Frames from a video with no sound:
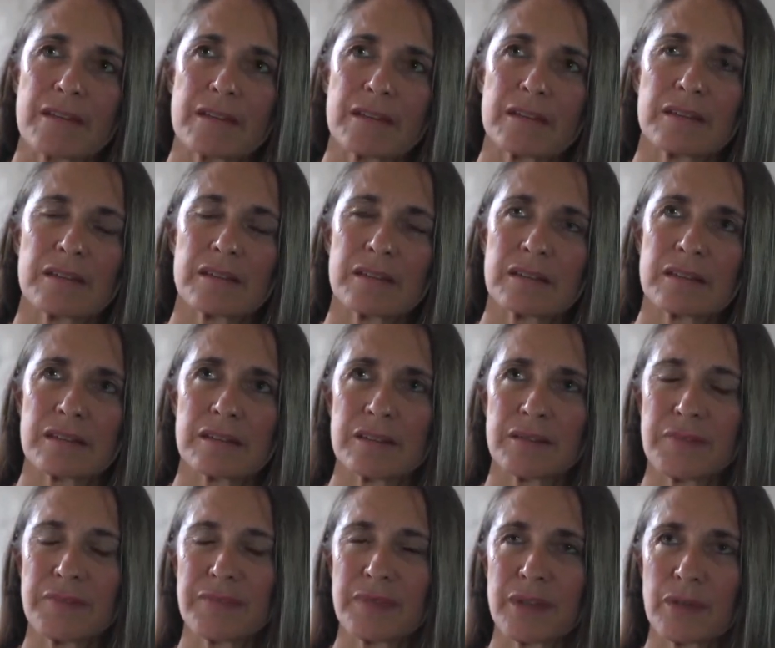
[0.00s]
And
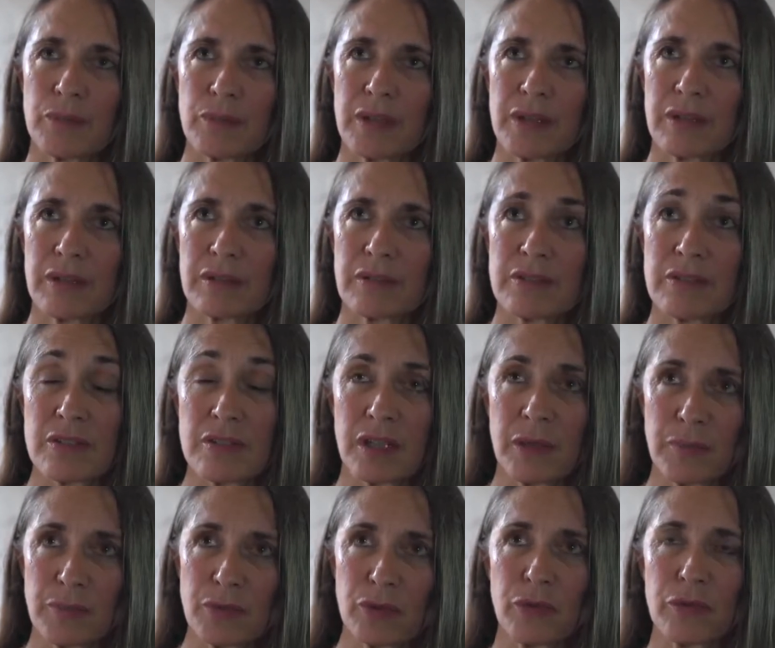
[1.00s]
um, we
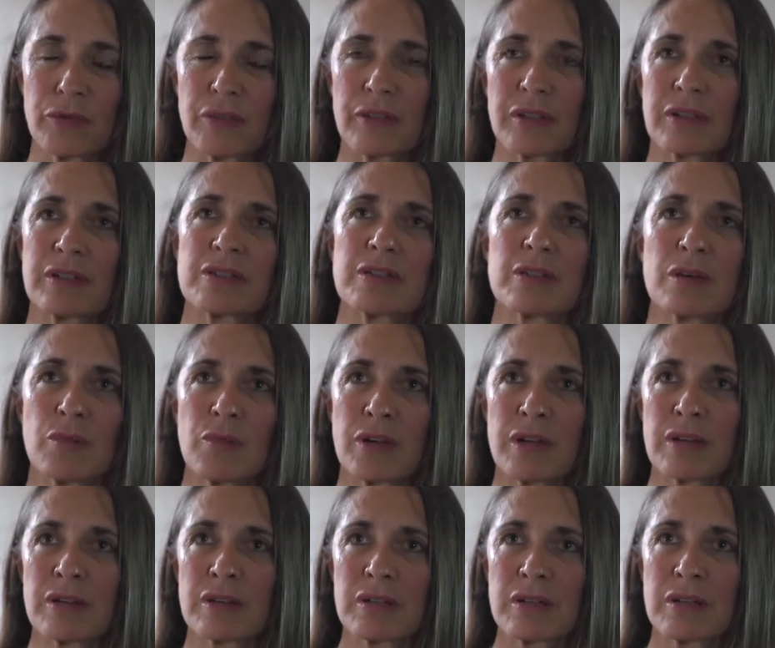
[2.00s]
stopped over
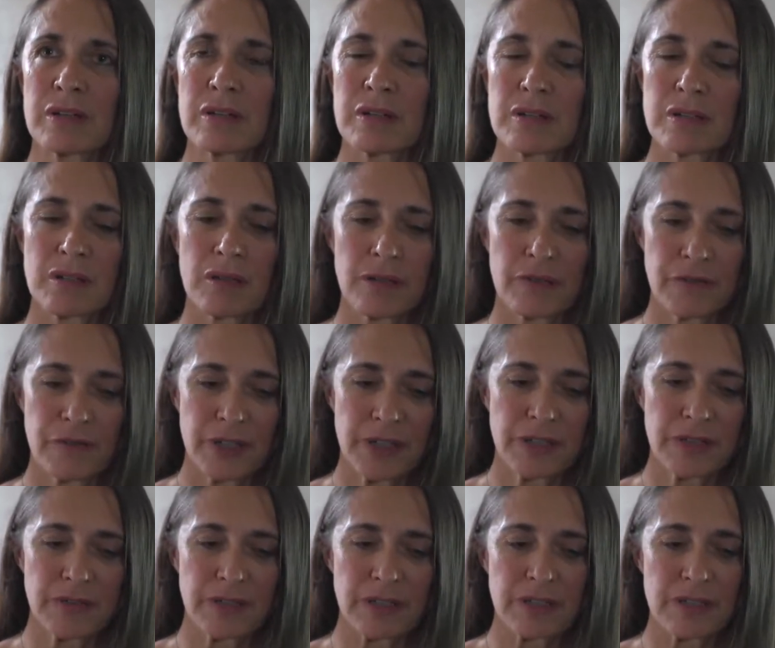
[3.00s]
somewhere, saw a
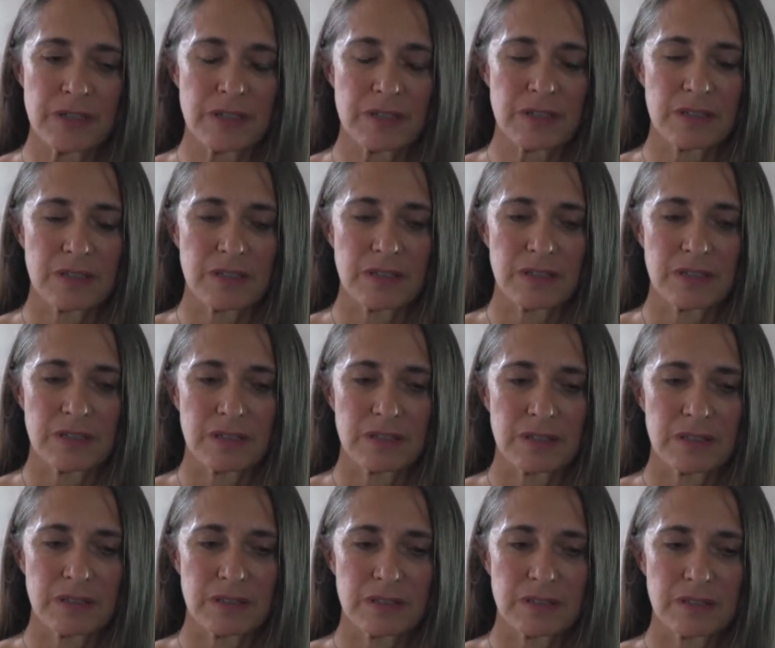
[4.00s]
friend of his,
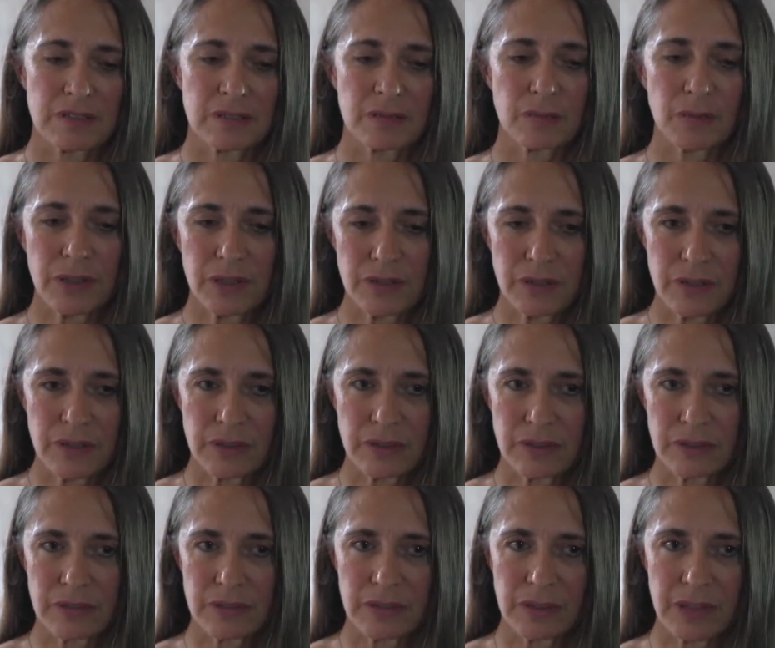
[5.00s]
one of
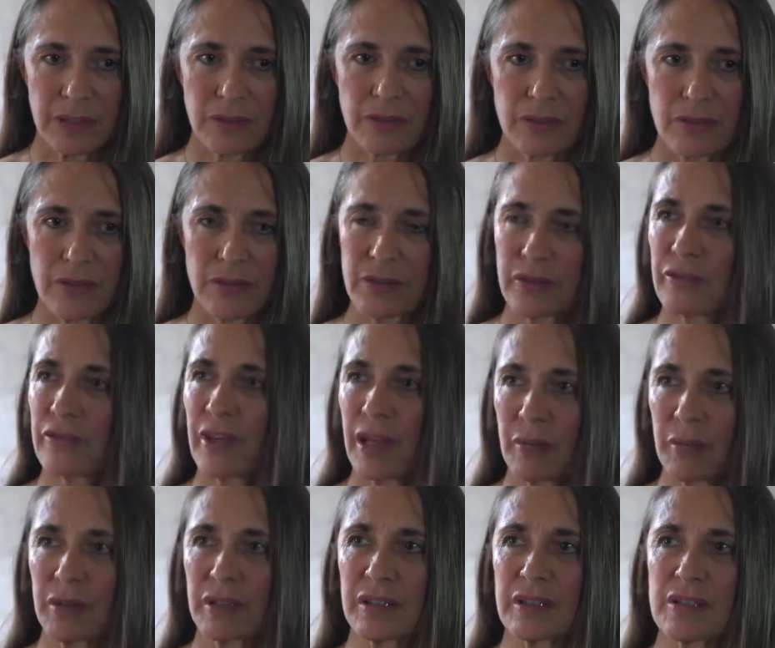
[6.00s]
the leaders of the
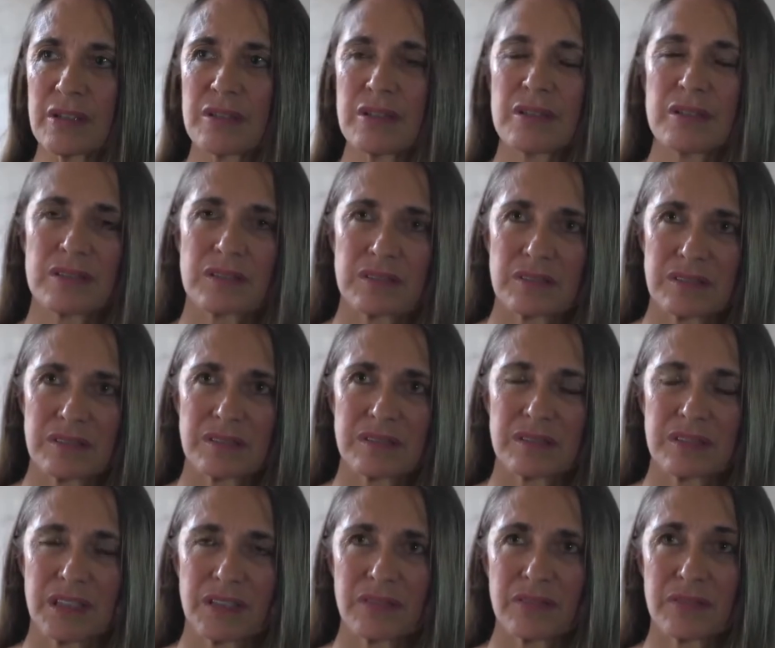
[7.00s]
families,
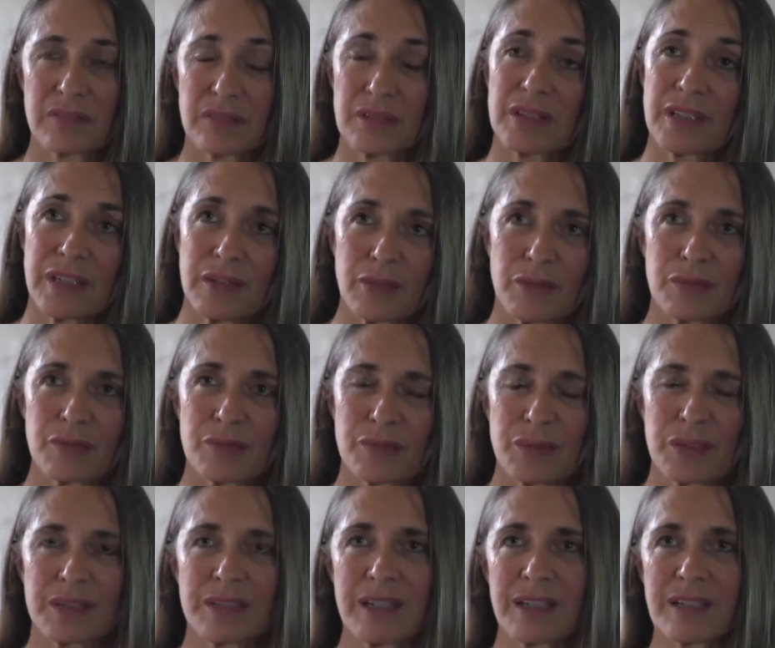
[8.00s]
I uh, later
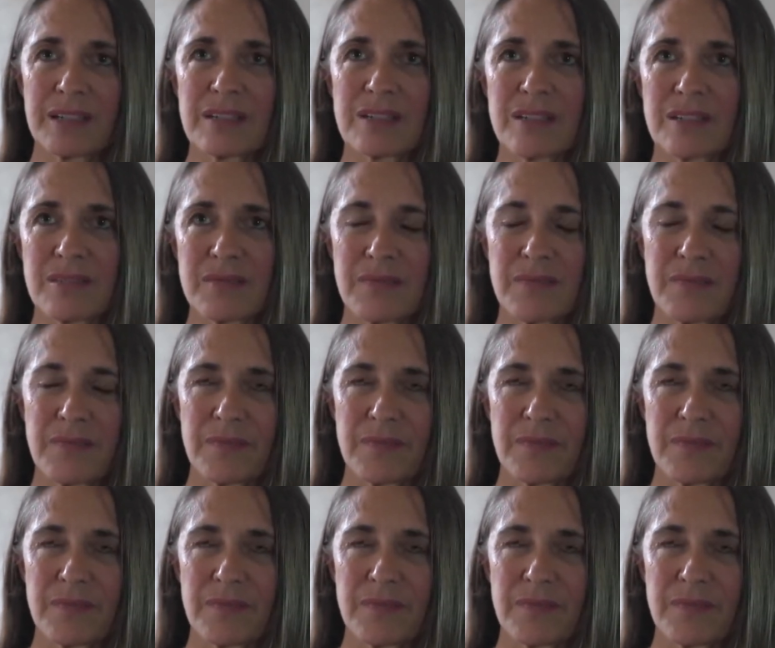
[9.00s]
realized.